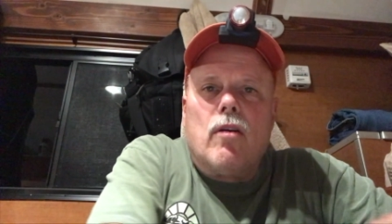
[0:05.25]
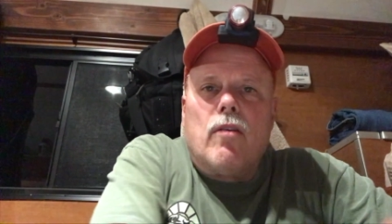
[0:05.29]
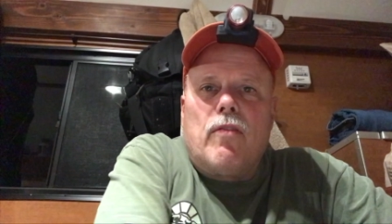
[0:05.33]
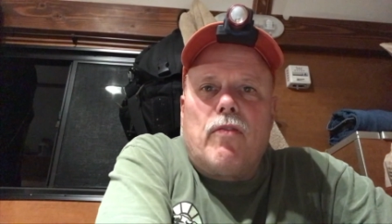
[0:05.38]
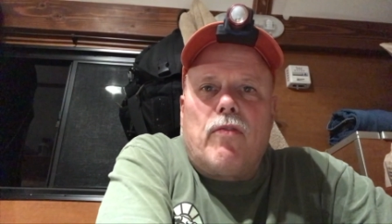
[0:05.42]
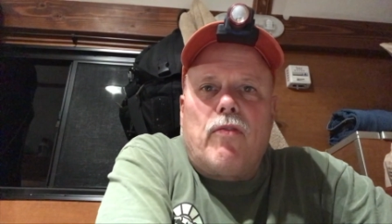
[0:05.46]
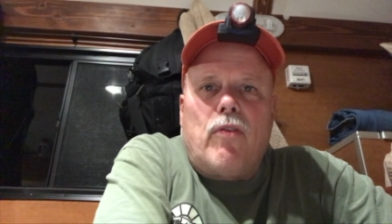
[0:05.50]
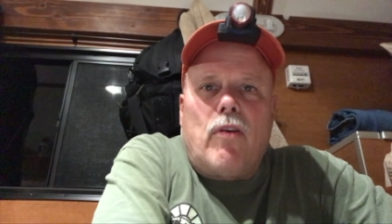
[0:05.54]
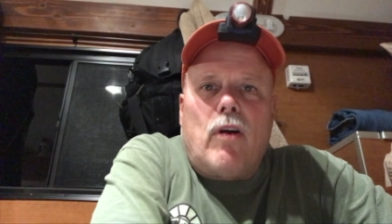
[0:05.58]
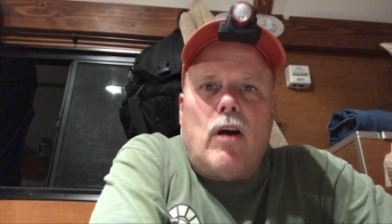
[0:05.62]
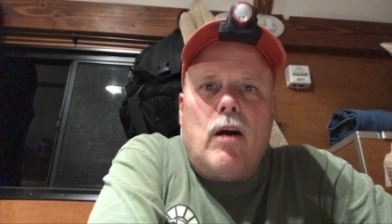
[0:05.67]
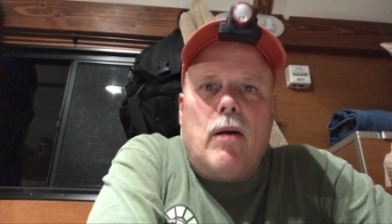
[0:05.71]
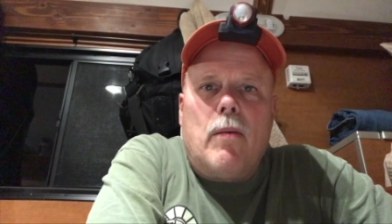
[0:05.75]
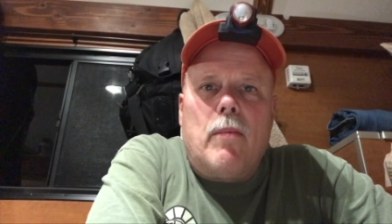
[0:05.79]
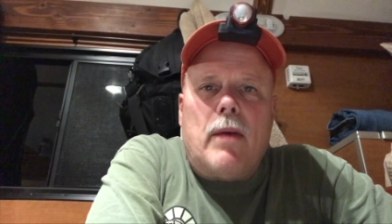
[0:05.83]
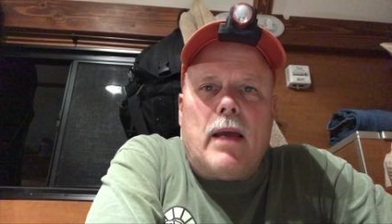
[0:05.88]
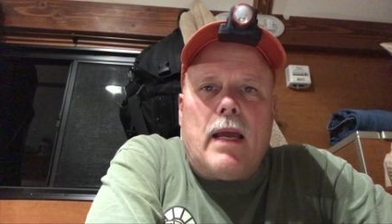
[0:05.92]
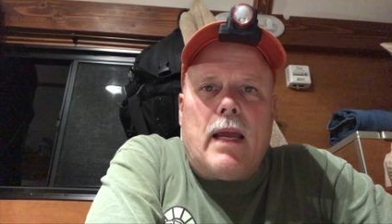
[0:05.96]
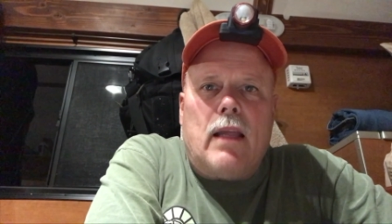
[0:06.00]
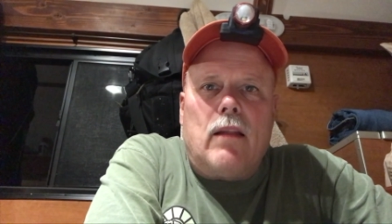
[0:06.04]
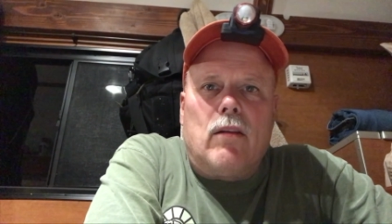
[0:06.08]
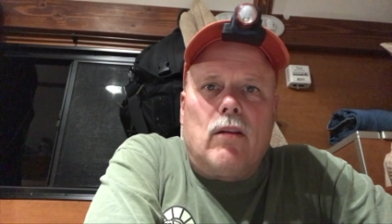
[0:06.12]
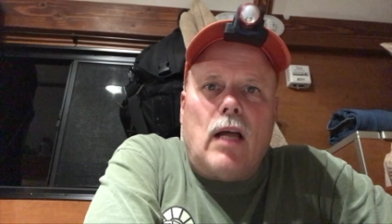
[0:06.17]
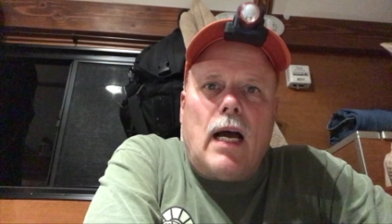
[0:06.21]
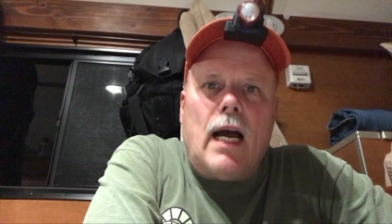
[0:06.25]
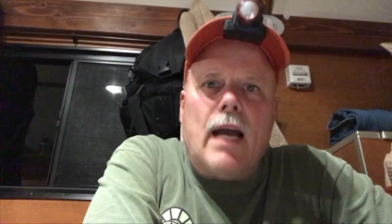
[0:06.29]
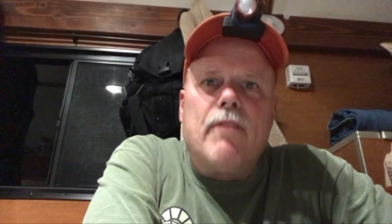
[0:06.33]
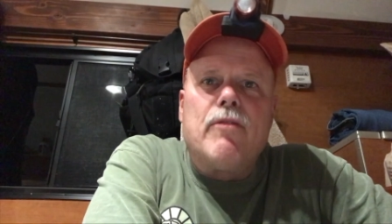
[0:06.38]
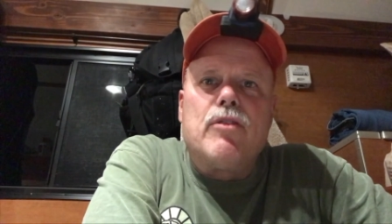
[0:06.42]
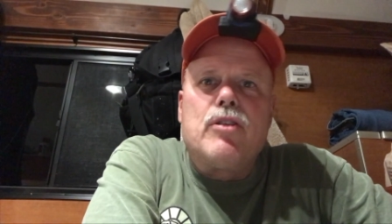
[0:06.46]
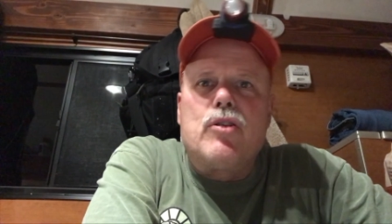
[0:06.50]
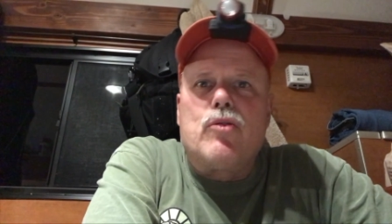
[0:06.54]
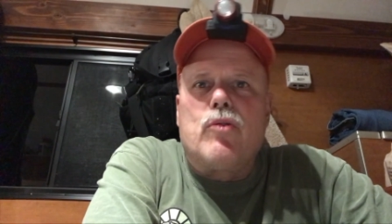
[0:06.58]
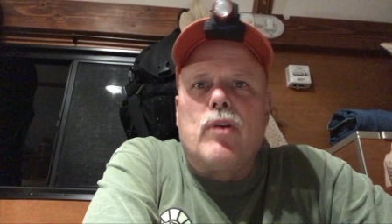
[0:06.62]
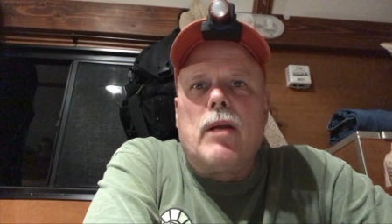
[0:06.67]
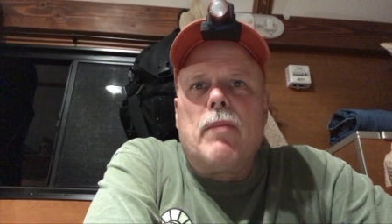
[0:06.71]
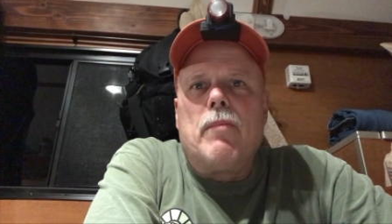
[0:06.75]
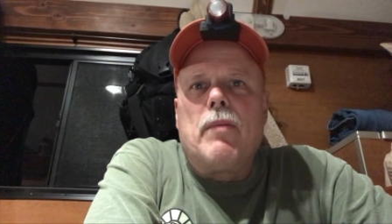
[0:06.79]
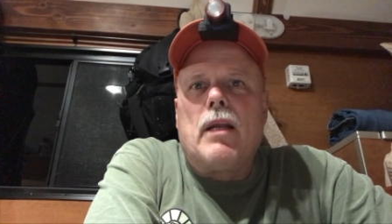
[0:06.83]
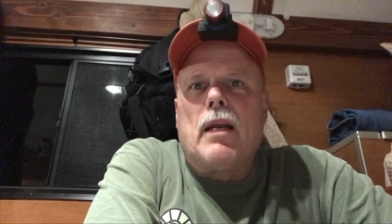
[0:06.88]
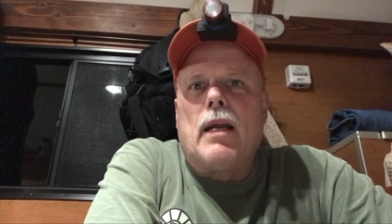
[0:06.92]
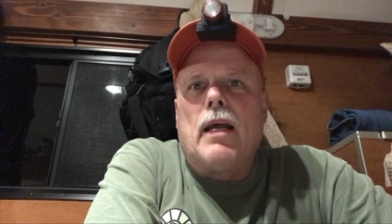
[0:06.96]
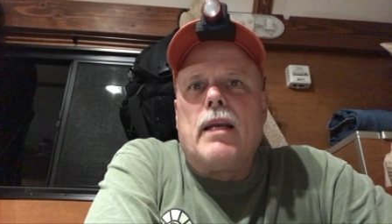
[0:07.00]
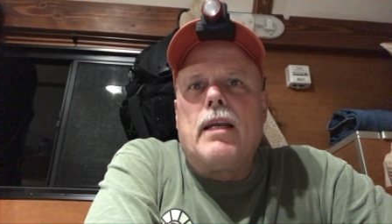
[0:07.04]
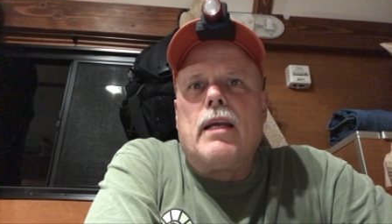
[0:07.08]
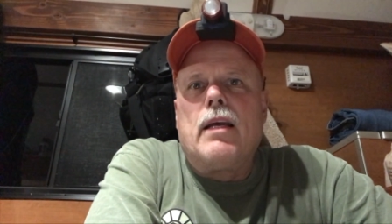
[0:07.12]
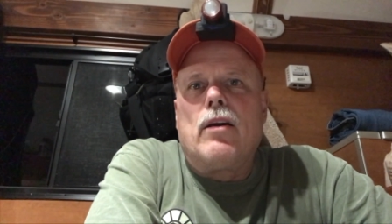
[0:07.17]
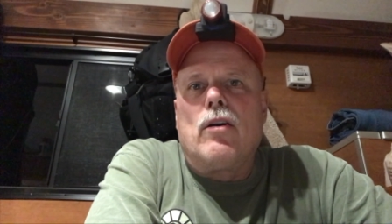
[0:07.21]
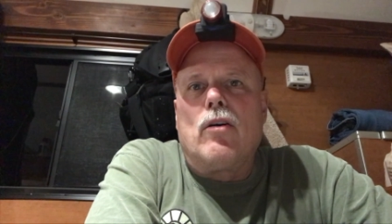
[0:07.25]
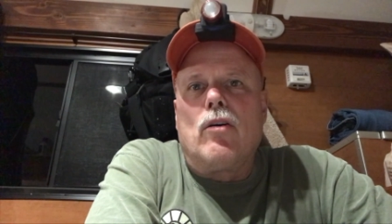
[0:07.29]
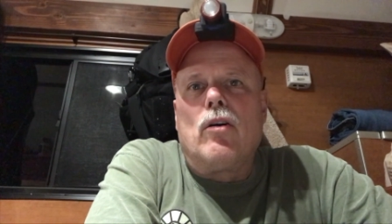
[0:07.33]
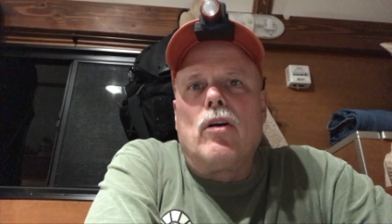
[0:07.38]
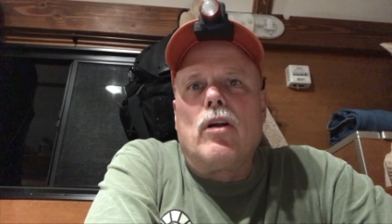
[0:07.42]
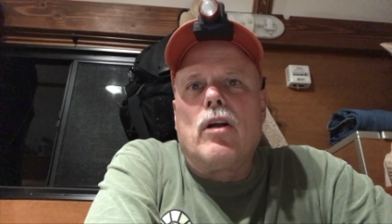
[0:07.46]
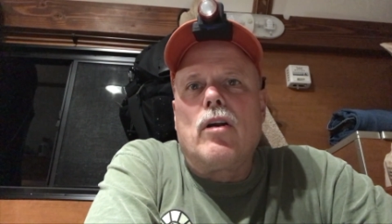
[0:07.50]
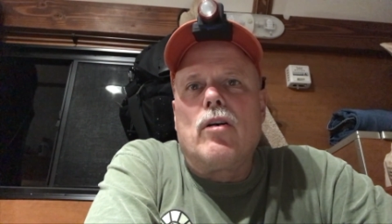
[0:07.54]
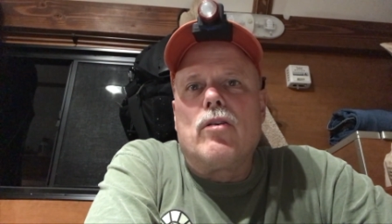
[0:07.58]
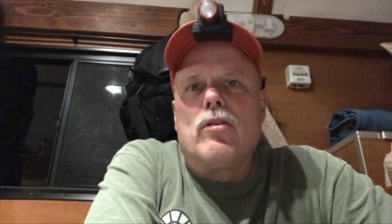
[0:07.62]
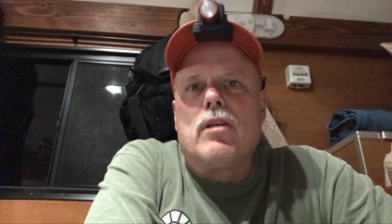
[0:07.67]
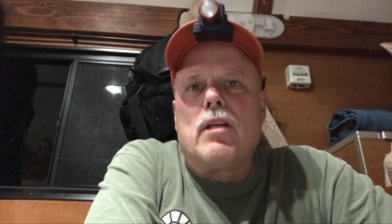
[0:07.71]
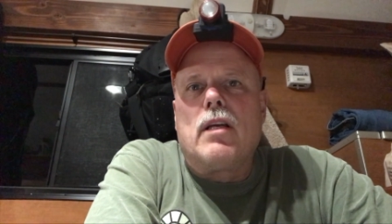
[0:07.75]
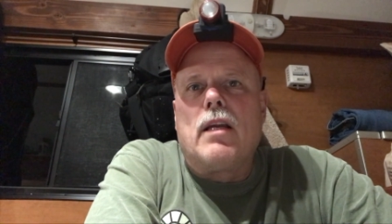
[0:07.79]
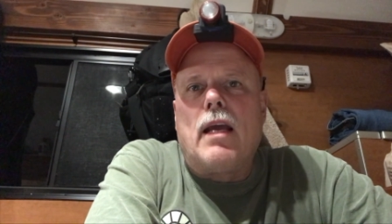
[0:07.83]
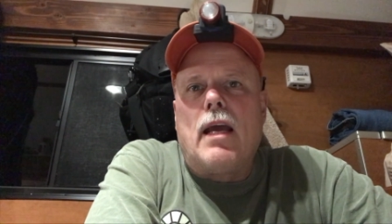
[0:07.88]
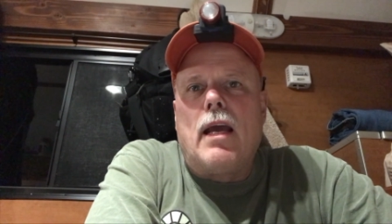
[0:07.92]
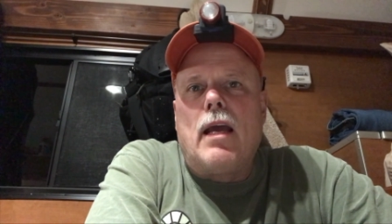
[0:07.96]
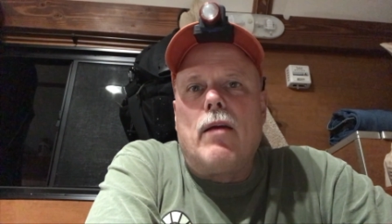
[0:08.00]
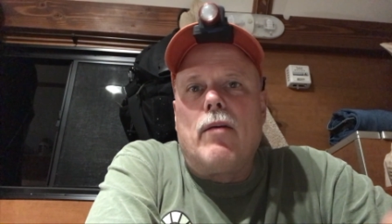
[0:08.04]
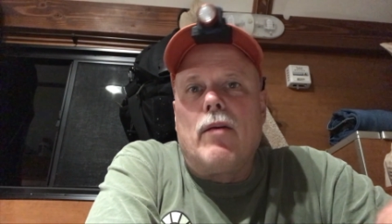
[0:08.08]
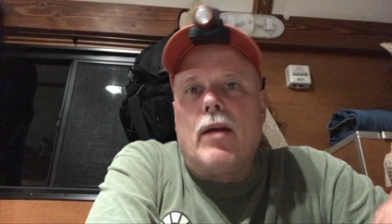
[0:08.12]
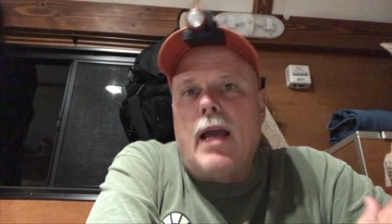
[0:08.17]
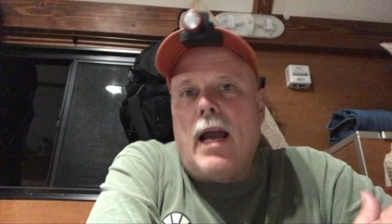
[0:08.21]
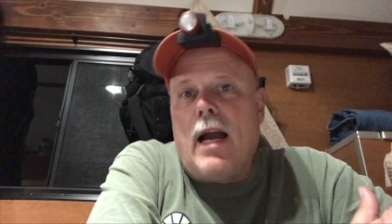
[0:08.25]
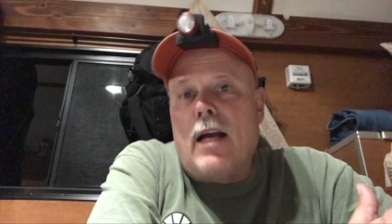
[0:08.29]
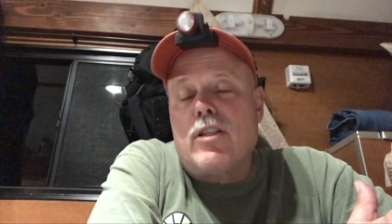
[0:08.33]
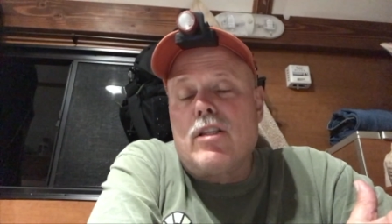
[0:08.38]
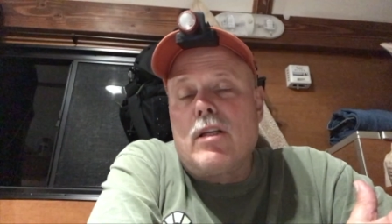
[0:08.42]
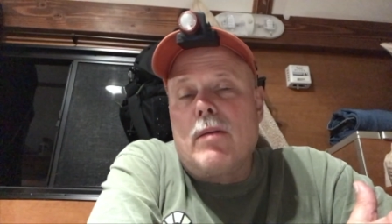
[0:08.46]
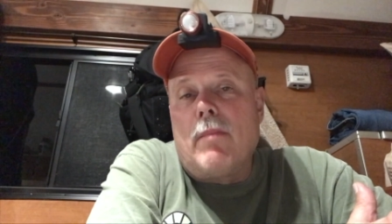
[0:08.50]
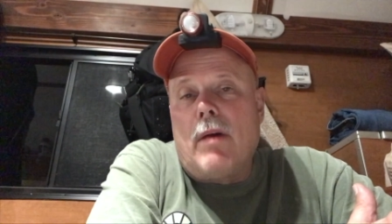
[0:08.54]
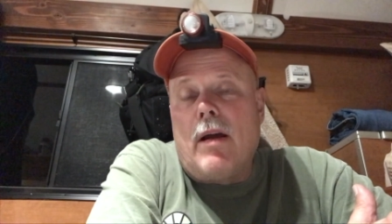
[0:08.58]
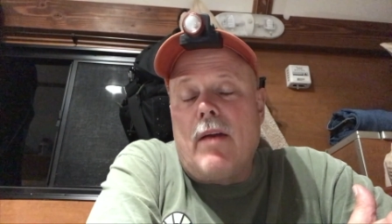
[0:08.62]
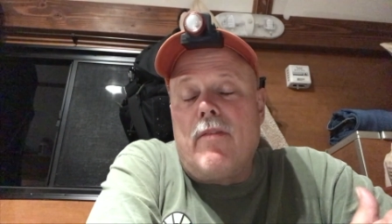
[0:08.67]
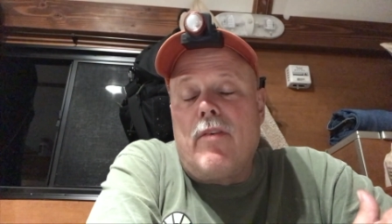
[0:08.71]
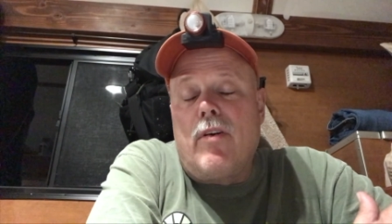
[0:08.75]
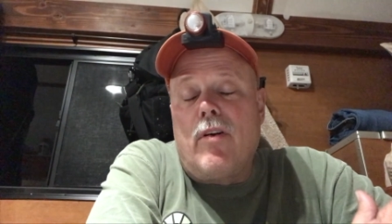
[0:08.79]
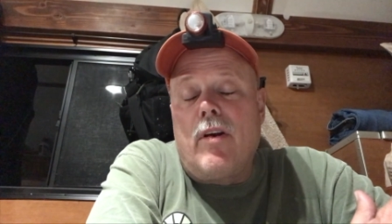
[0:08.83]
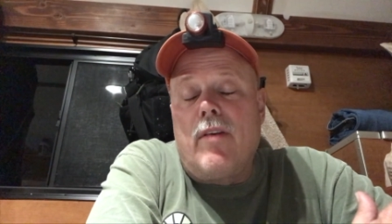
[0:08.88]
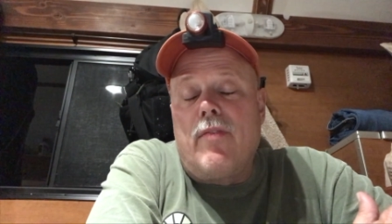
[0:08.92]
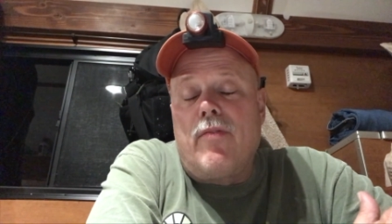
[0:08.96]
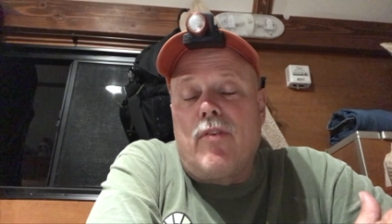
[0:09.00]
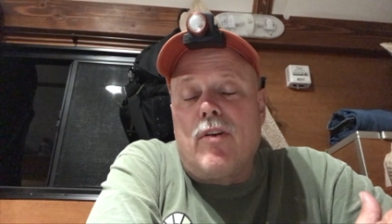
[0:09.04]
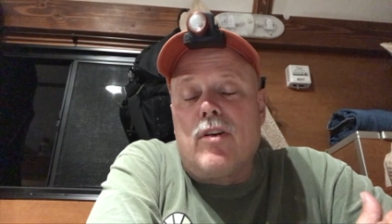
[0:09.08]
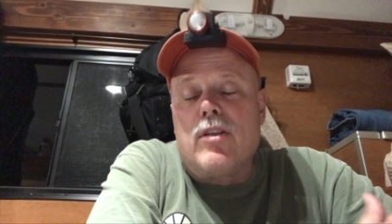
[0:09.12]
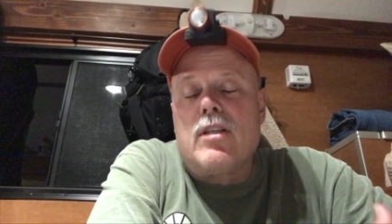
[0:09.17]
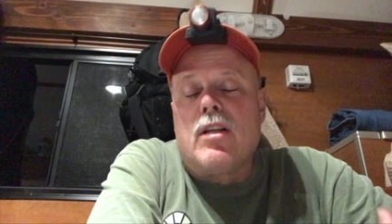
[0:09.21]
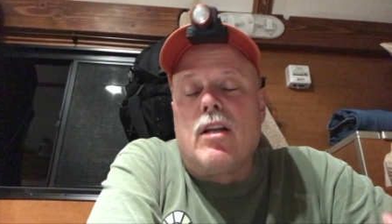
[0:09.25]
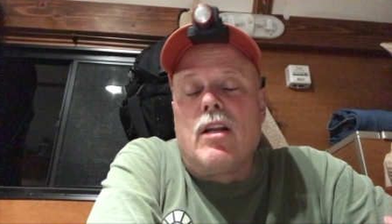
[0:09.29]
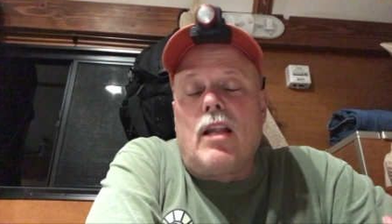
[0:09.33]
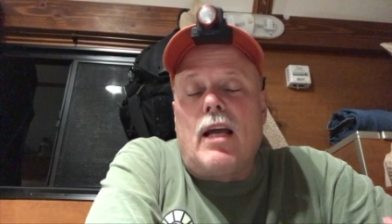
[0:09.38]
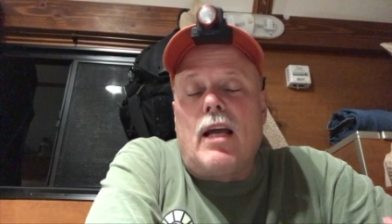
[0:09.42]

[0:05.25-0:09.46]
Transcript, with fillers: from a live stream that I did earlier today. Actually, my very first